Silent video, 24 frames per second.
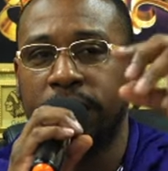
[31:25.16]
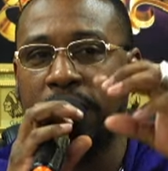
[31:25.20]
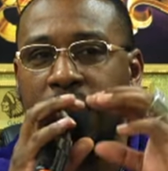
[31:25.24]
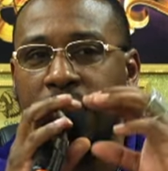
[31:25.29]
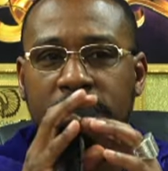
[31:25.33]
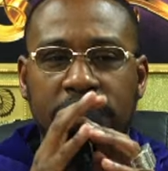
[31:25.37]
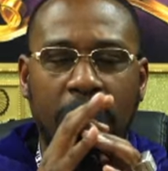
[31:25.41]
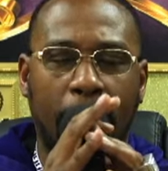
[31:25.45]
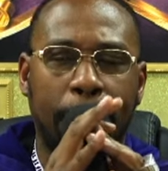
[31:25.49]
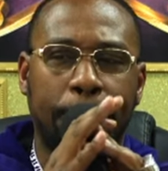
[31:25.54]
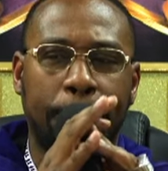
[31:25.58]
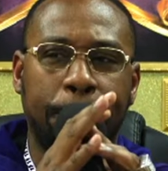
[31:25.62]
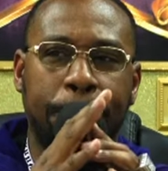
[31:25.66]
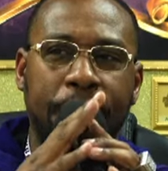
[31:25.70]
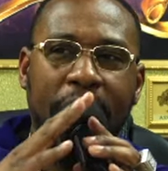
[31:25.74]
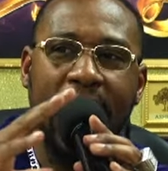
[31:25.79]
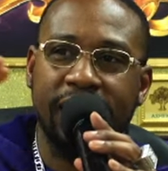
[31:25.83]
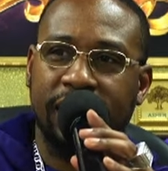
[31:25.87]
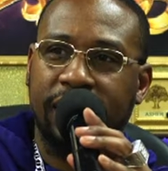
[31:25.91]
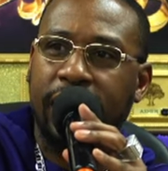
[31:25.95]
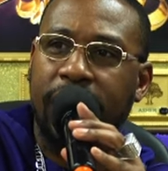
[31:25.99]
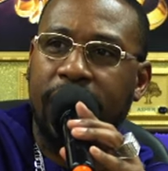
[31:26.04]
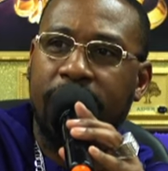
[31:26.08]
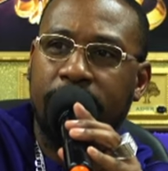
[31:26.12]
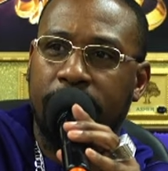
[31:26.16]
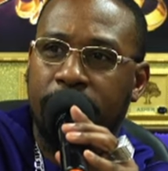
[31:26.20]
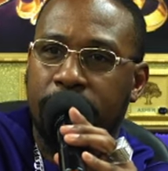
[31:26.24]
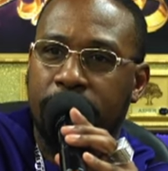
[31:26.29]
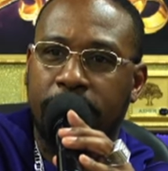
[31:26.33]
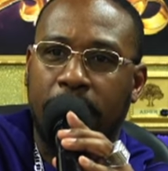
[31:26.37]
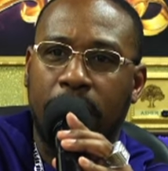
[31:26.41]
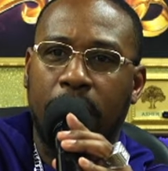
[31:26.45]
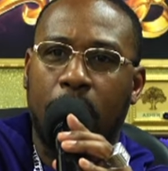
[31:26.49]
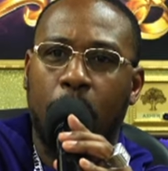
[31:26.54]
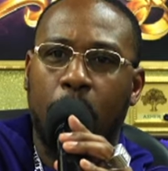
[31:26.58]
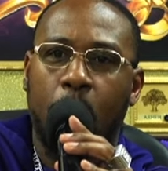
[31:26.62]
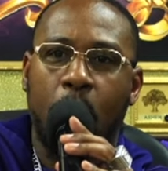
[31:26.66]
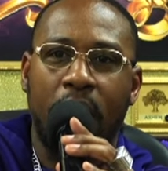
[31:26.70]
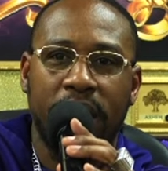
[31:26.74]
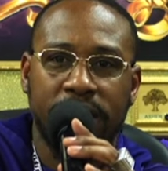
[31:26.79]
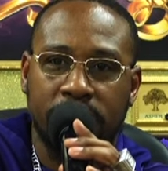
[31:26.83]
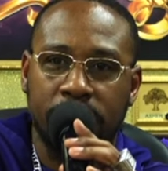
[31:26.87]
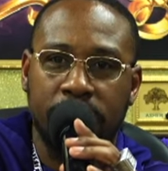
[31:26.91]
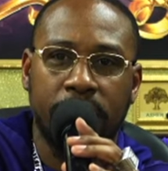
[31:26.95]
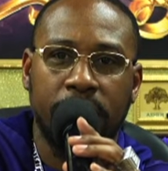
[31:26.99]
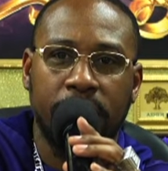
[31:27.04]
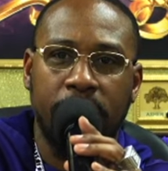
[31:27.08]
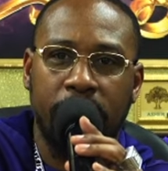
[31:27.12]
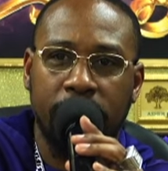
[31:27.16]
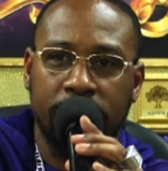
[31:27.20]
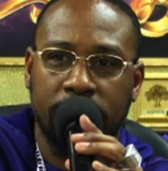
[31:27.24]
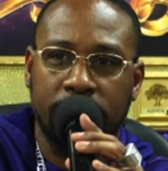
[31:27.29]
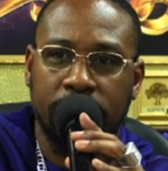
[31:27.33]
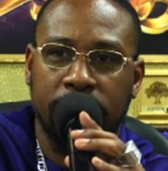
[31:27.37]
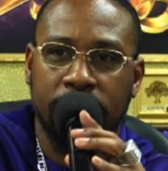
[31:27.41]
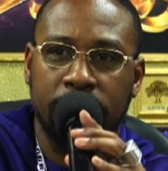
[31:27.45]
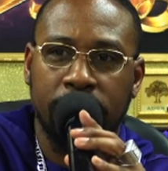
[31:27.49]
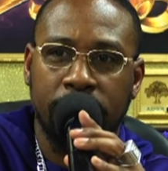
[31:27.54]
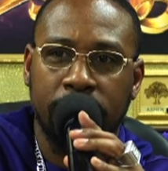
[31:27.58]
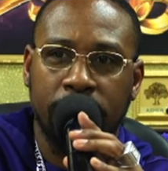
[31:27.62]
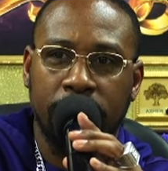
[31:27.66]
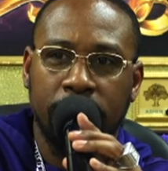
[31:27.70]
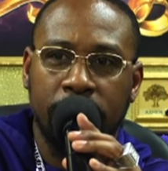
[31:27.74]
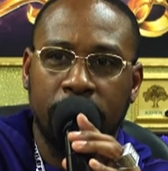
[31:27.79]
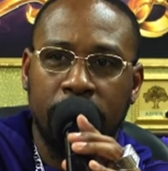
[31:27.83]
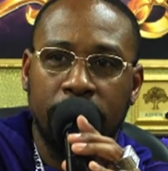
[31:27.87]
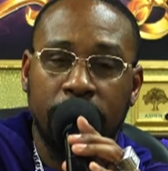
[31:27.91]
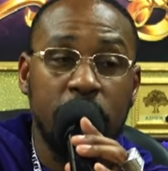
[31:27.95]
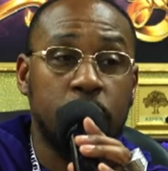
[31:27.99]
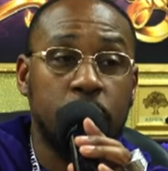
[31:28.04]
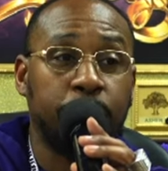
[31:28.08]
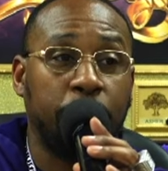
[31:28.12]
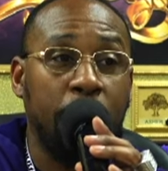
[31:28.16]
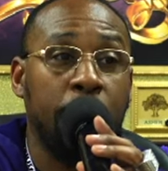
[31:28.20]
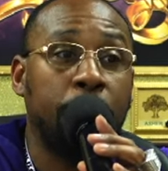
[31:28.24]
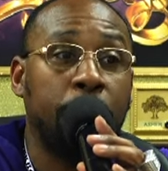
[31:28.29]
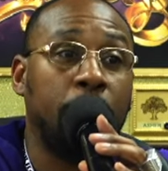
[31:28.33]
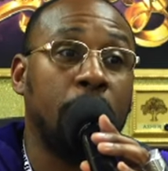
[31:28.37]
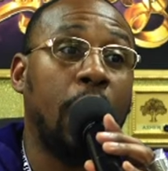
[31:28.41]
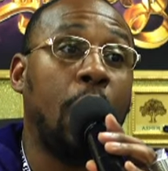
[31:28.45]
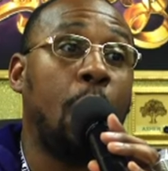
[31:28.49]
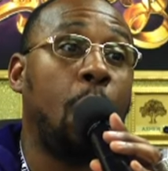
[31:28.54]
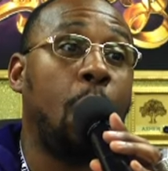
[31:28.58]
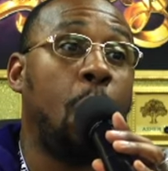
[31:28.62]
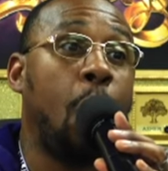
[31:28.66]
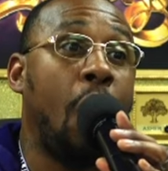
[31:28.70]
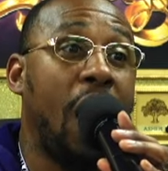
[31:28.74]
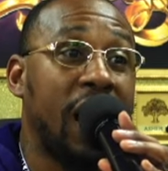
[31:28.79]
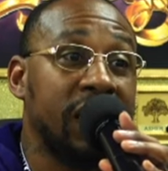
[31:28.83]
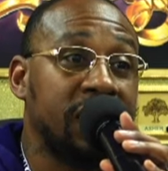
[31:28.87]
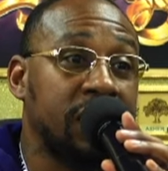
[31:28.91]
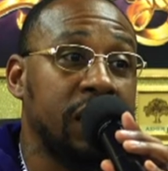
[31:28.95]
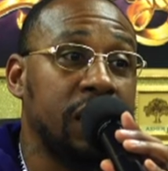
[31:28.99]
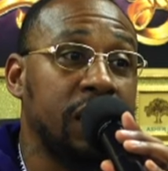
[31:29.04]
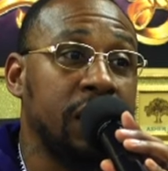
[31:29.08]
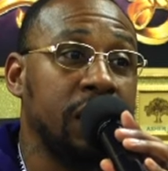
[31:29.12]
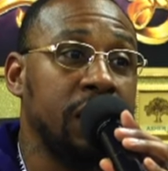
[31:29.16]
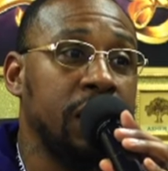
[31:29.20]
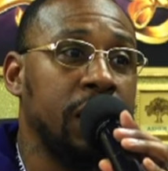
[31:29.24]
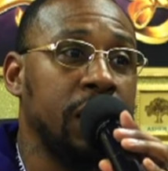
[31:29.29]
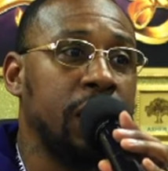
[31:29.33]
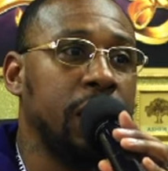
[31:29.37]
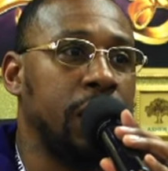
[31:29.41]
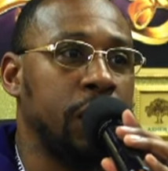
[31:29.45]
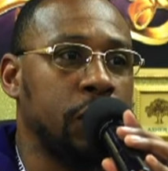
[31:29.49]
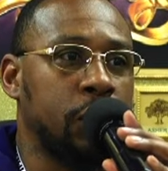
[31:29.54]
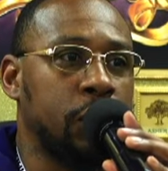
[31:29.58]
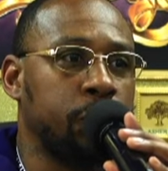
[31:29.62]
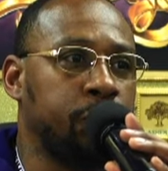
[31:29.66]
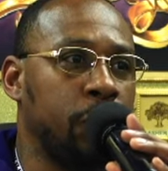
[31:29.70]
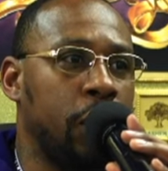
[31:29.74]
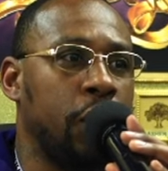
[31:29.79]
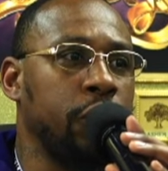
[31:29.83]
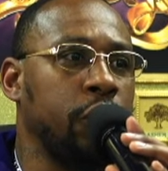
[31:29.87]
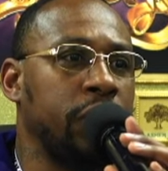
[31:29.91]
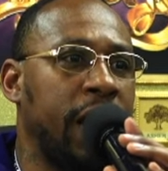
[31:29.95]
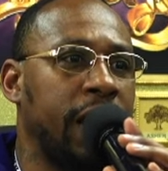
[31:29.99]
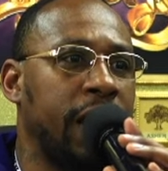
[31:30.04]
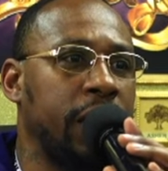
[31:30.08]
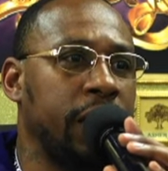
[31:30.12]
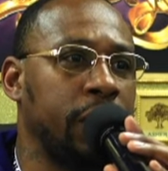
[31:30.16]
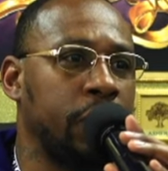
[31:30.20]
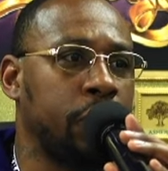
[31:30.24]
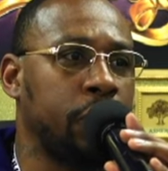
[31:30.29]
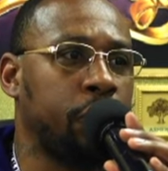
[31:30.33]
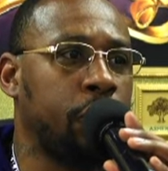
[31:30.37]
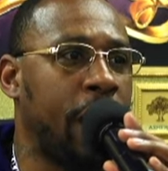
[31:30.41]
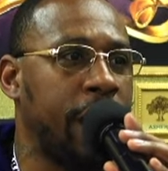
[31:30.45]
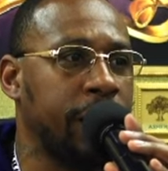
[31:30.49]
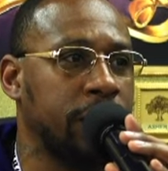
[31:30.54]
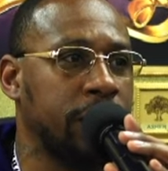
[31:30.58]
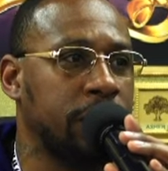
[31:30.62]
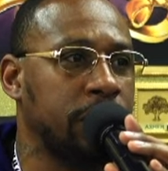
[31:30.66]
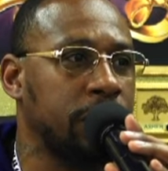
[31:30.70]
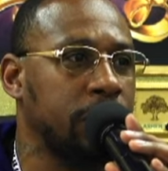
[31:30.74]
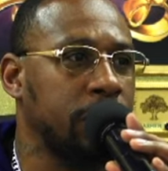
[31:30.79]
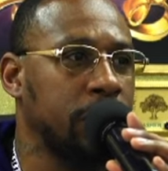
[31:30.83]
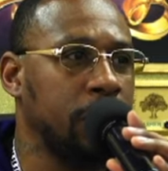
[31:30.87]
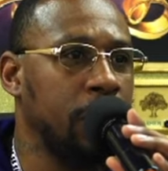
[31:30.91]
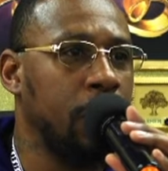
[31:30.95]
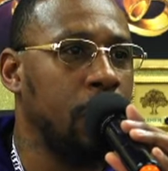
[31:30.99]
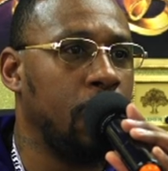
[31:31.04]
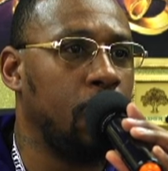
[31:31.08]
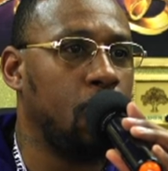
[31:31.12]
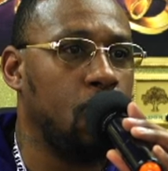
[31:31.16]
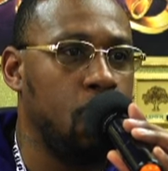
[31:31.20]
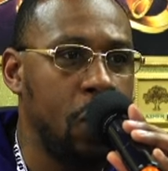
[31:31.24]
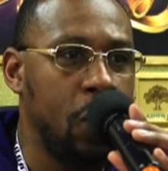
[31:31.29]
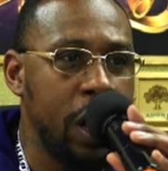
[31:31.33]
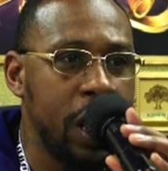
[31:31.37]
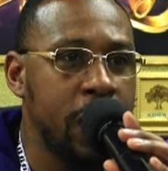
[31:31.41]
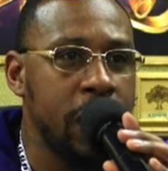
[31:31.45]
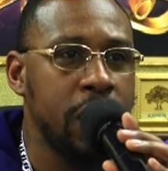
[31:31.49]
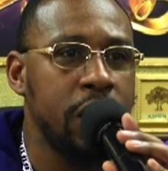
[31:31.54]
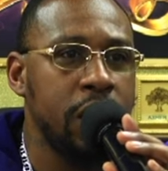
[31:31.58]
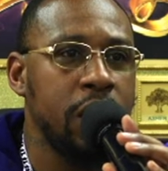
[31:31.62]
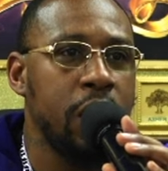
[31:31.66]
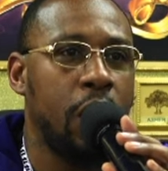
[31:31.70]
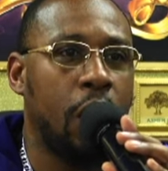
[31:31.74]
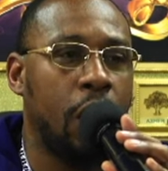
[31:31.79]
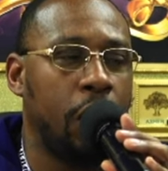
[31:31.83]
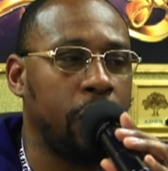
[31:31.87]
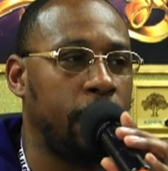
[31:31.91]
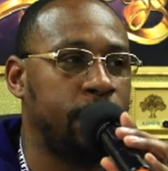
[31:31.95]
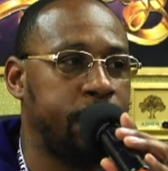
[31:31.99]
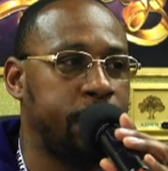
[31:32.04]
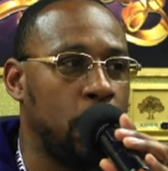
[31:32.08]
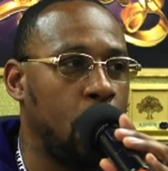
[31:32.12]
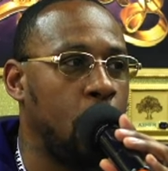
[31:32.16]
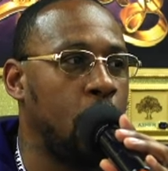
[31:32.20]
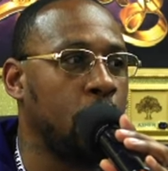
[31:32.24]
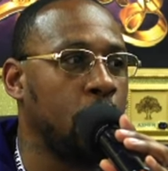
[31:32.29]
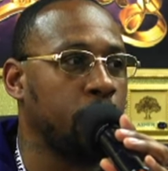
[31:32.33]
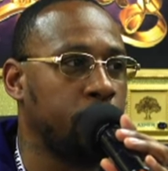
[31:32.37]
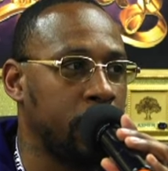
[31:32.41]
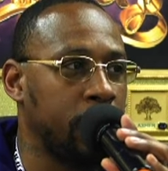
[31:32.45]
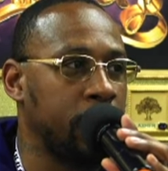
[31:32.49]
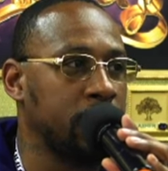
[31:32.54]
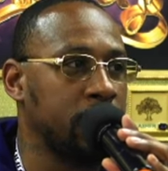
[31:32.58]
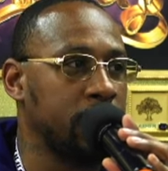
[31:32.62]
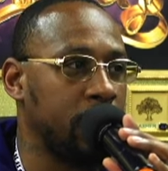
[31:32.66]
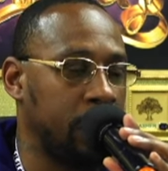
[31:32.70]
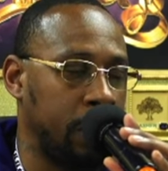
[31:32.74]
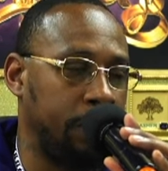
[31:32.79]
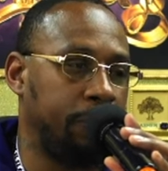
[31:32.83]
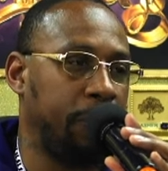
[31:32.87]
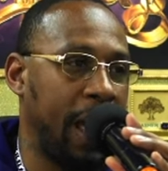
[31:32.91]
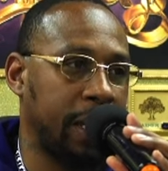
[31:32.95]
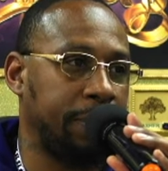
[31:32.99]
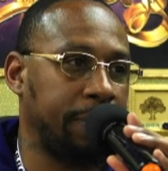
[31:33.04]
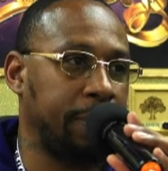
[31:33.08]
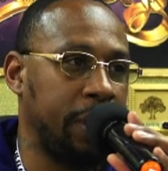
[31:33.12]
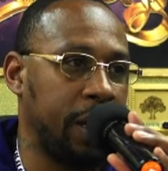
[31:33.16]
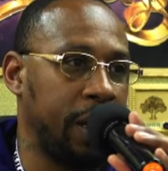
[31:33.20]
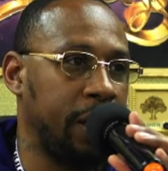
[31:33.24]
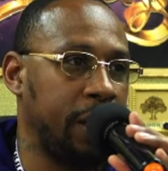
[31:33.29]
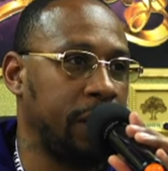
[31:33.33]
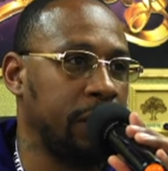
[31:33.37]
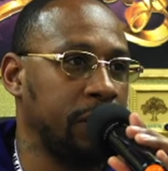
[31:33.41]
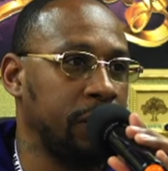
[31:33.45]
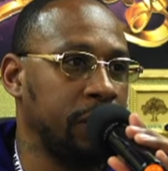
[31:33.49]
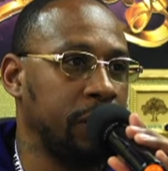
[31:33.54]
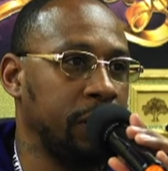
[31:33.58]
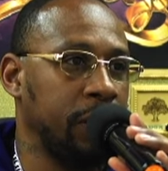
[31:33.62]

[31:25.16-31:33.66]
These are bystanders that are watching the nation. These people are watching Israel United in Christ. We are the forerunners of the black man.